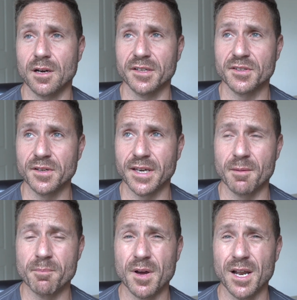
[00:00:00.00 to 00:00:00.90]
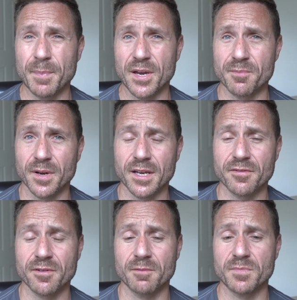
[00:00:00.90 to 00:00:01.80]
I do get a bit of money
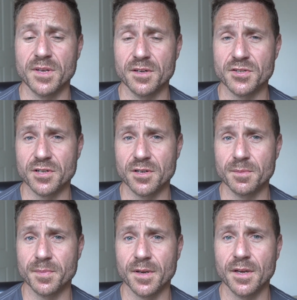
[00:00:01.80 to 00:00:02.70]
from YouTube.